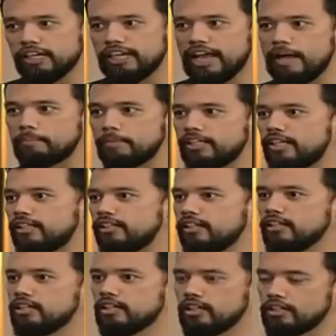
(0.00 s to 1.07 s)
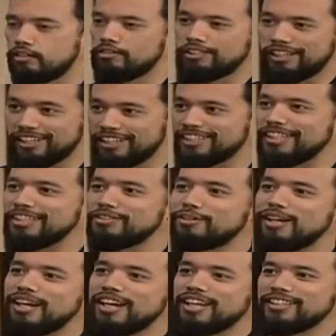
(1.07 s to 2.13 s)
really happy that they listened to
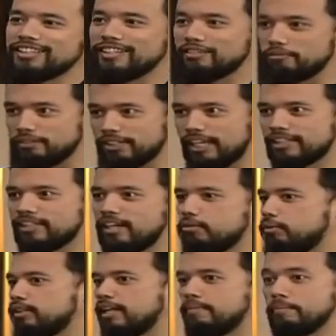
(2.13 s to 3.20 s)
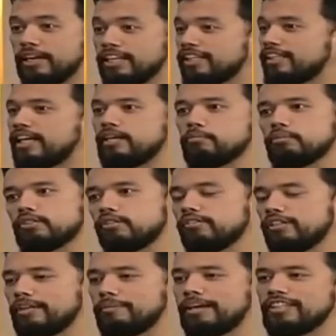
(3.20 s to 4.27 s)
us, and we sat down with them many times
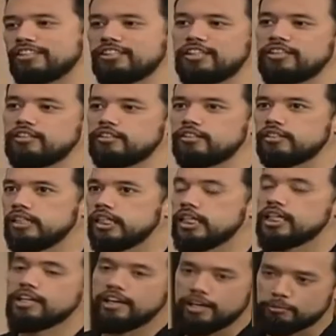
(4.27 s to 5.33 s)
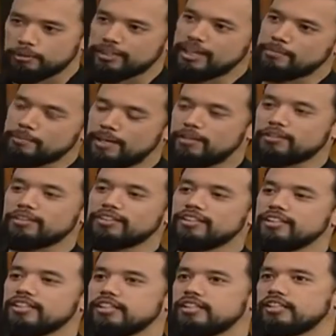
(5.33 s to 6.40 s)
over the past 3 years. And when it came out,
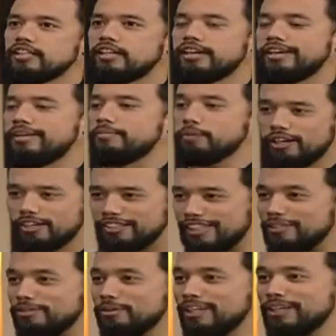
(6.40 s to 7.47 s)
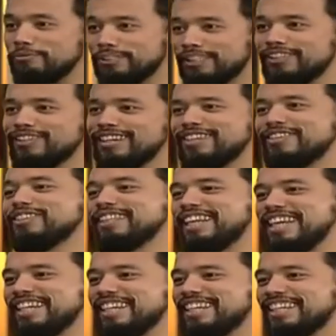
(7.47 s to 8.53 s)
we already knew what it was going to
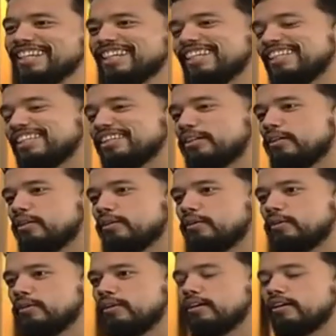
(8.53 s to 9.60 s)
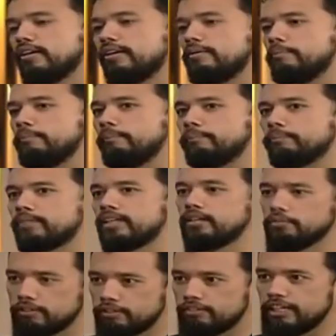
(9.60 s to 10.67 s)
contain. So
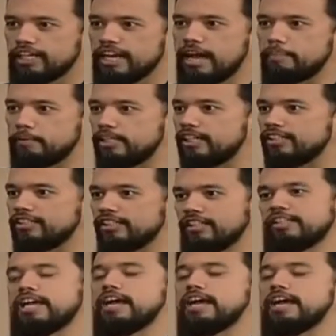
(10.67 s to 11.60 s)
we were really happy that it